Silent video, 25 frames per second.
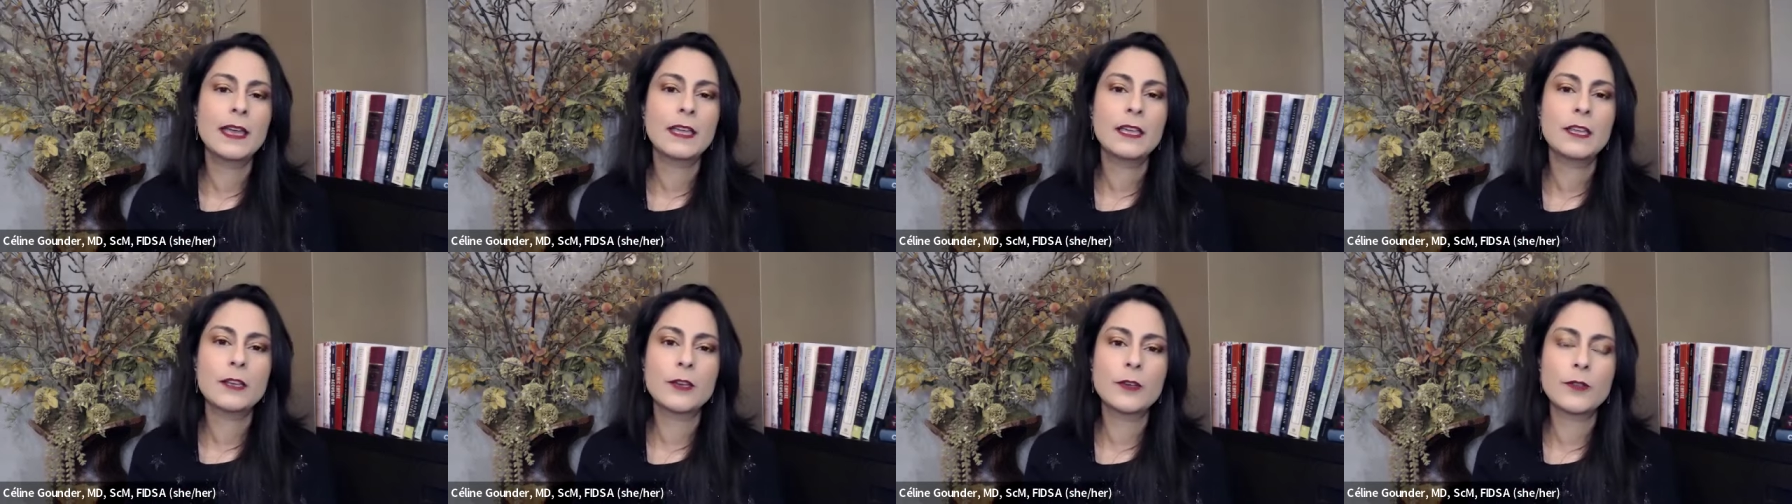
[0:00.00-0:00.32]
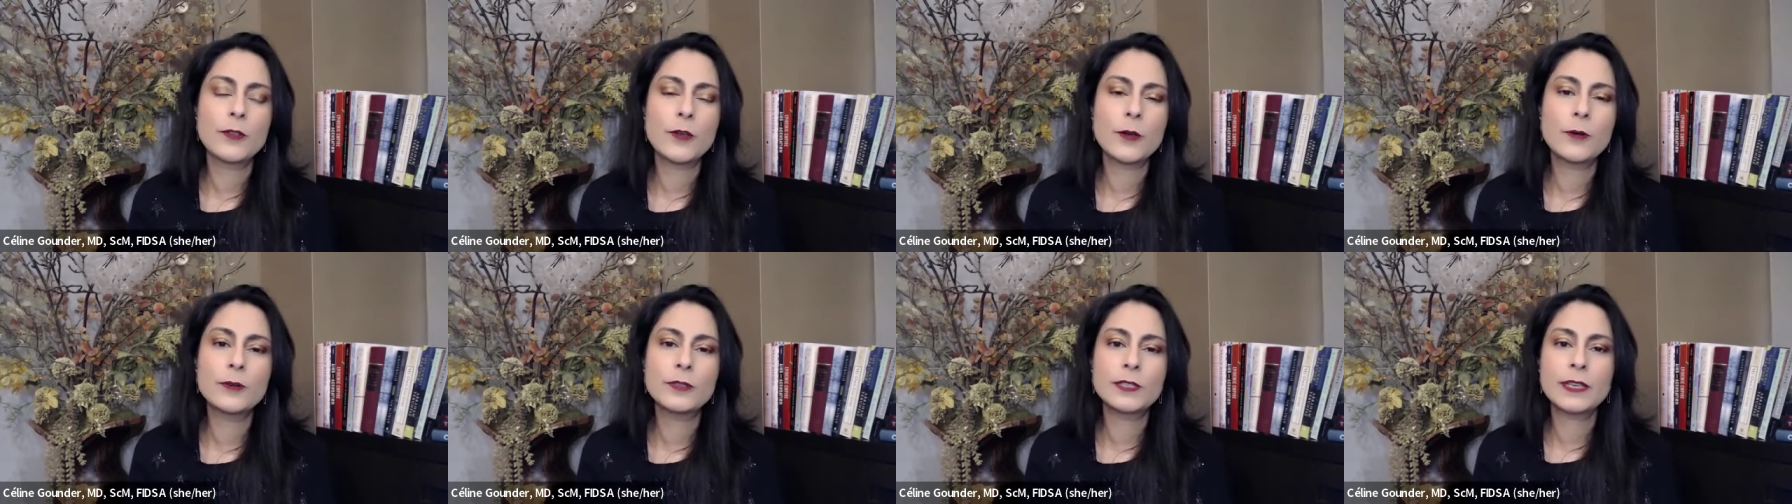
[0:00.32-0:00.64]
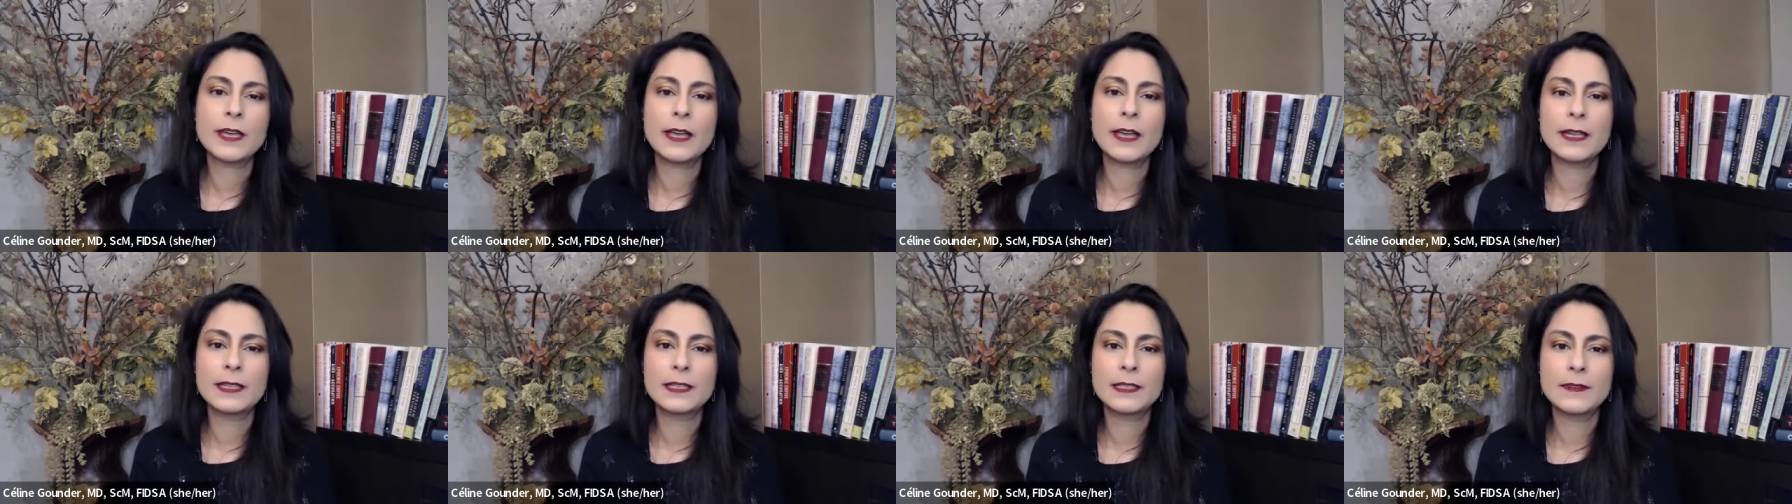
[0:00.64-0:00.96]
You know, those
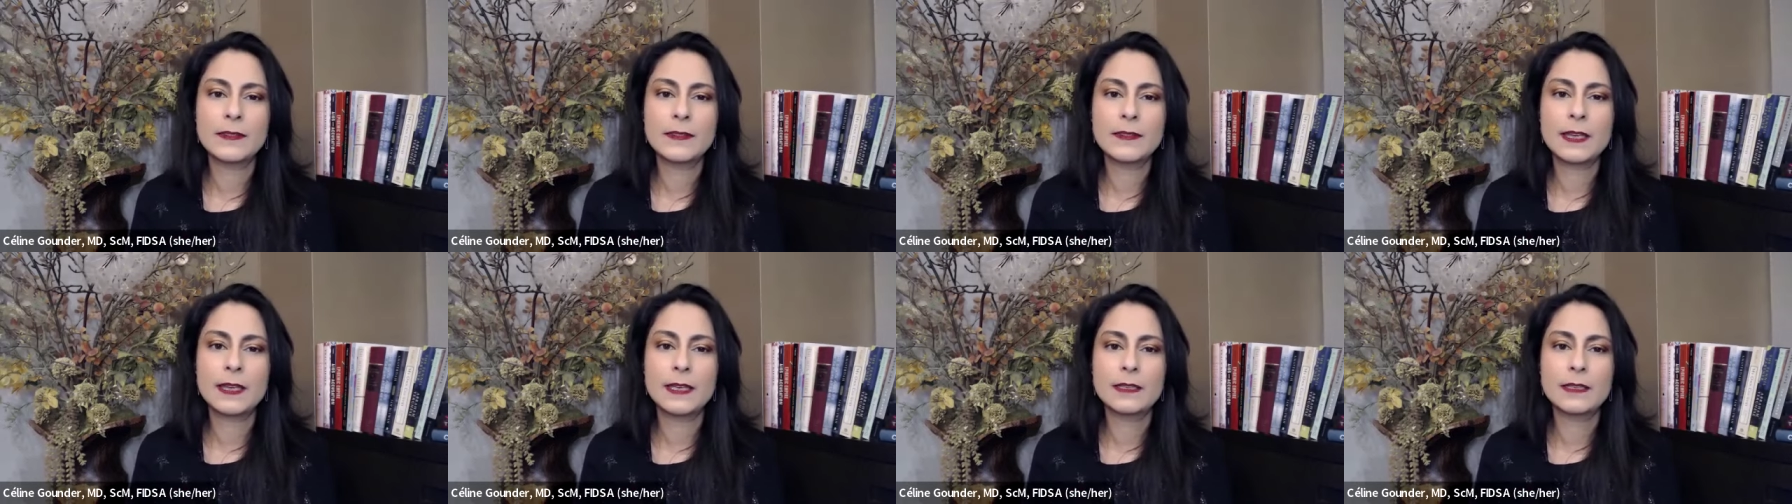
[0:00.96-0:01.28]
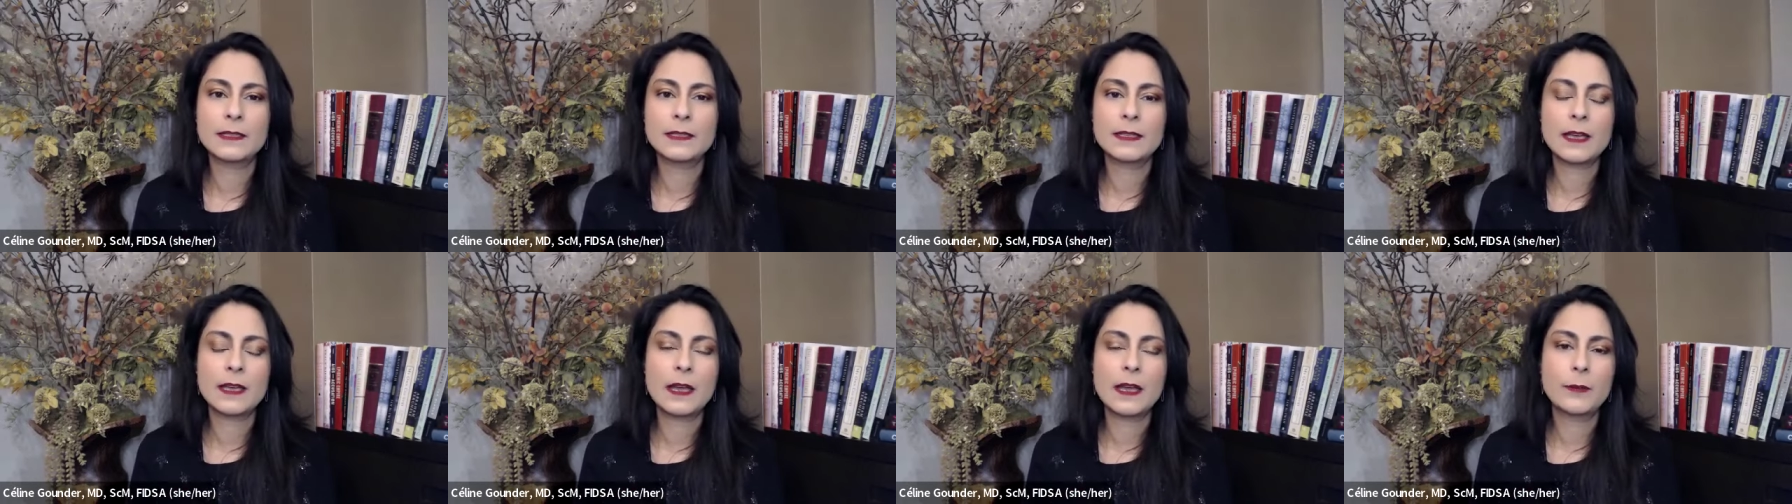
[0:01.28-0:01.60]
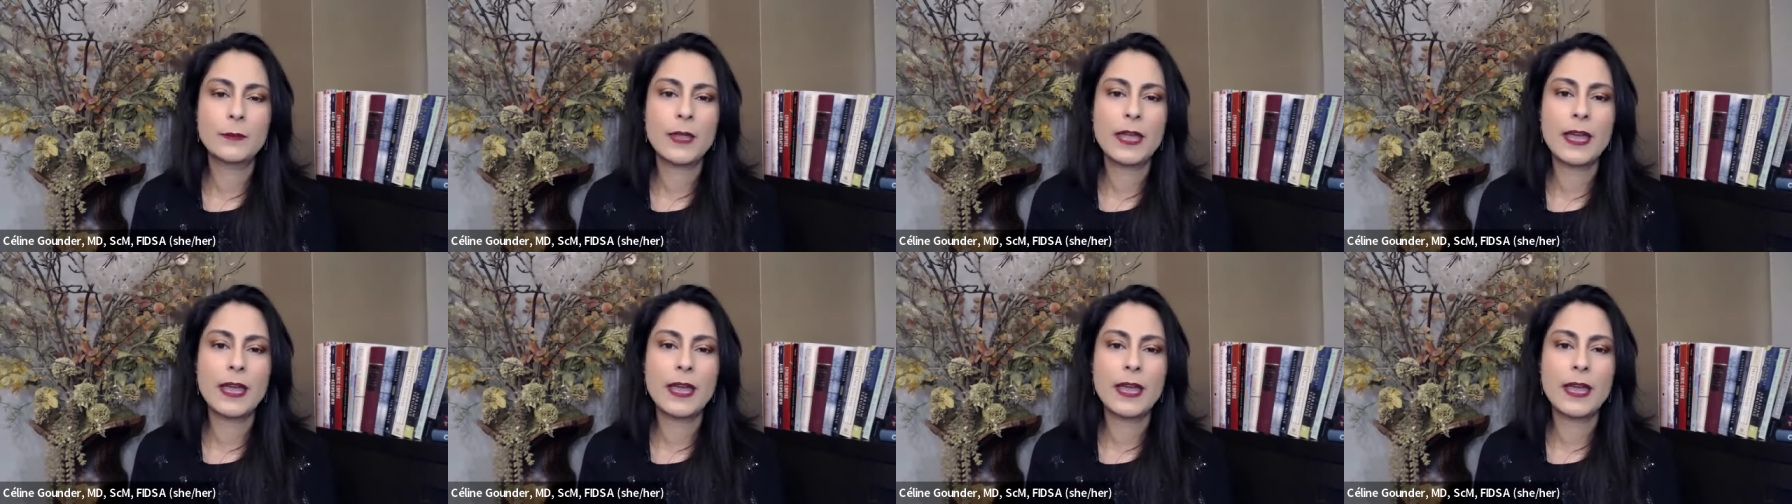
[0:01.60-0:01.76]
kinds of things um,